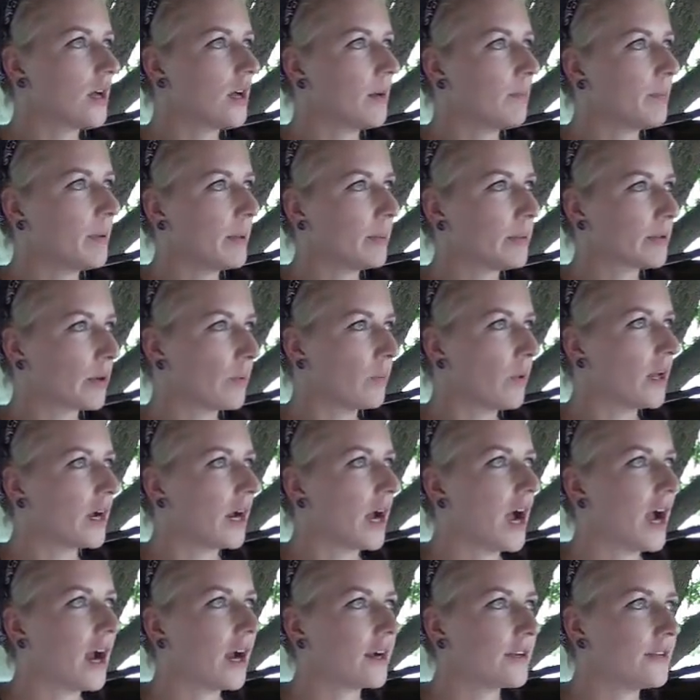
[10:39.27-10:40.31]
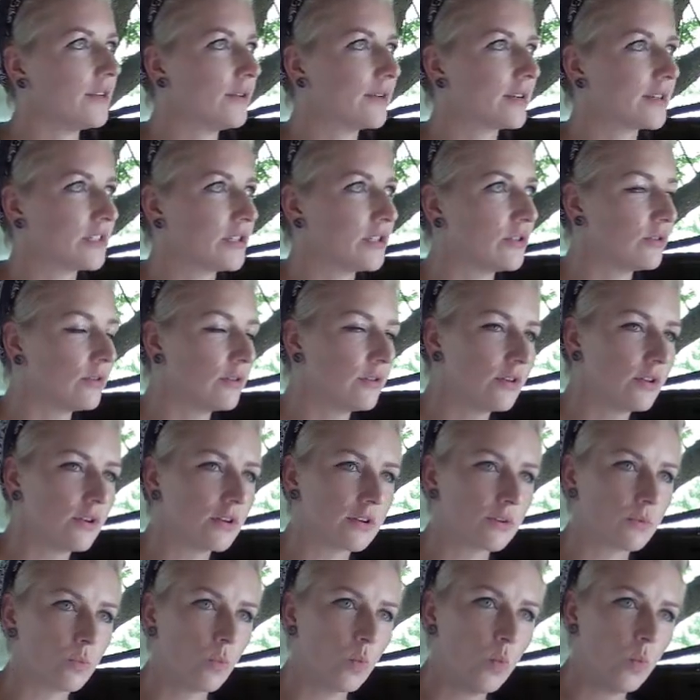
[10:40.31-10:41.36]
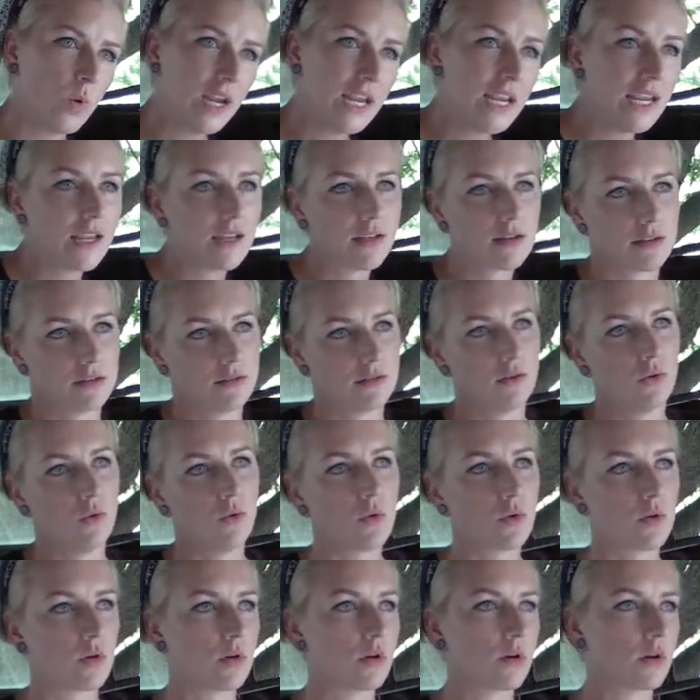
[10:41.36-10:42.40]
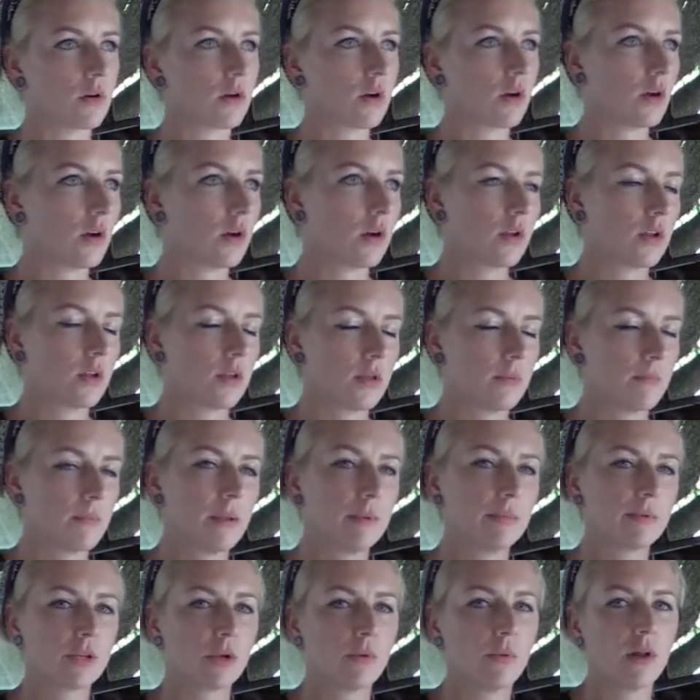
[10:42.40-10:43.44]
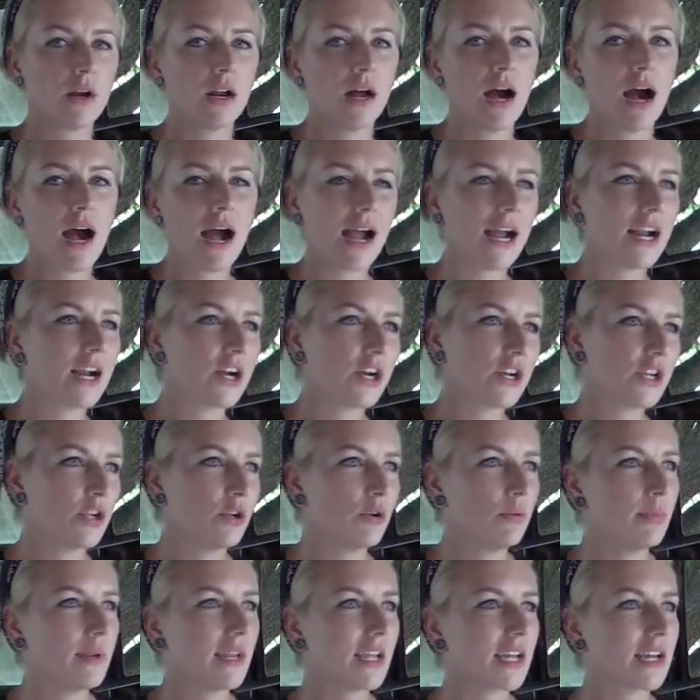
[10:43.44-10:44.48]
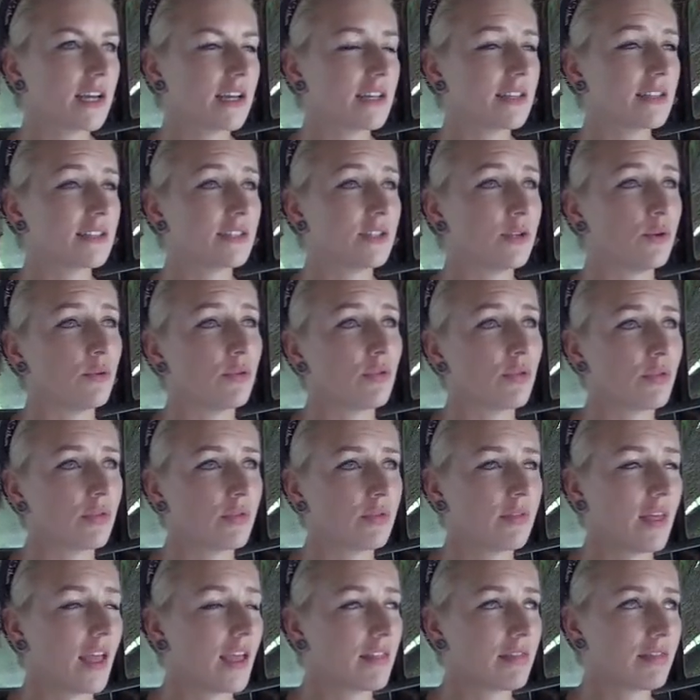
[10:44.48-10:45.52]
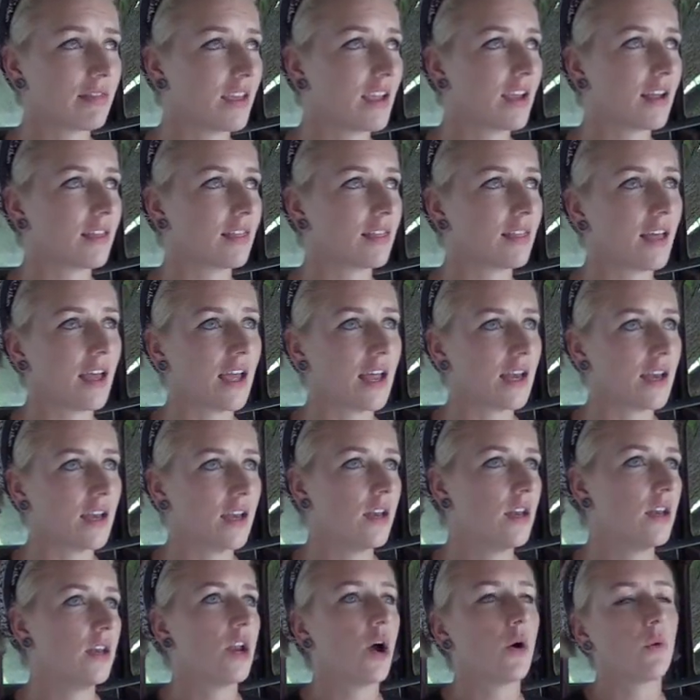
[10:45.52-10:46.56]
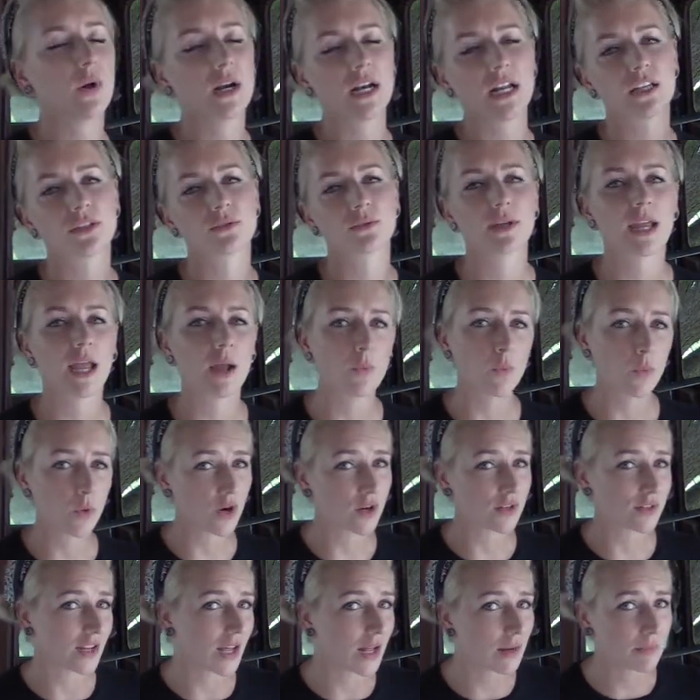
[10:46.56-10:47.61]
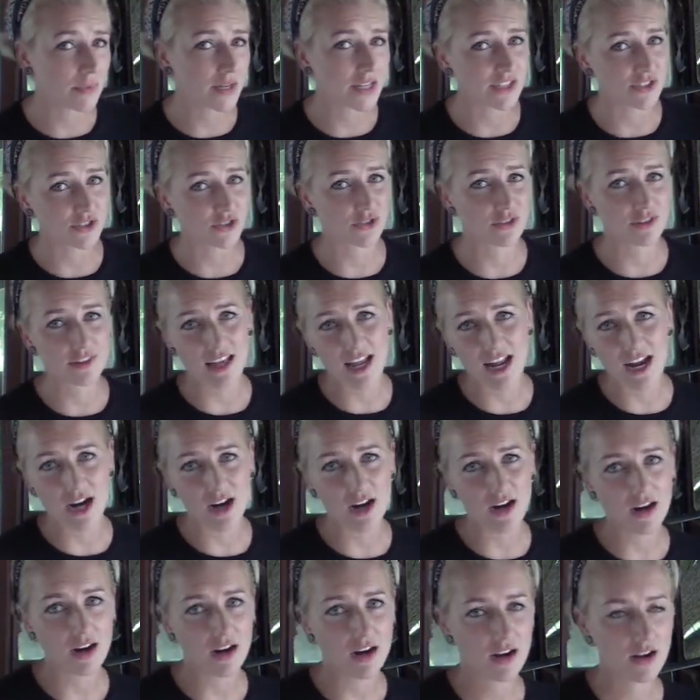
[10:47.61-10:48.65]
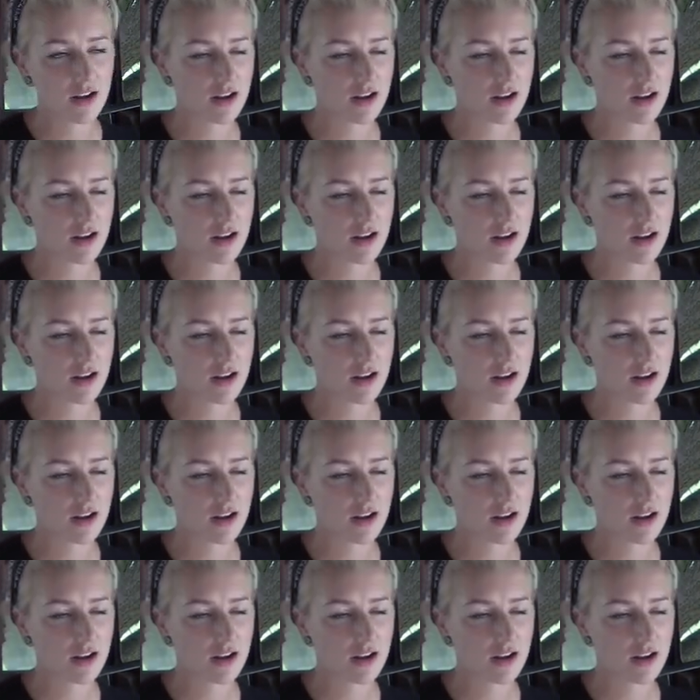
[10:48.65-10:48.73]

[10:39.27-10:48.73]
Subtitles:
people don't want to hire you because you look weak, or people don't want to hire you because they think that no one else will get work done because you're there.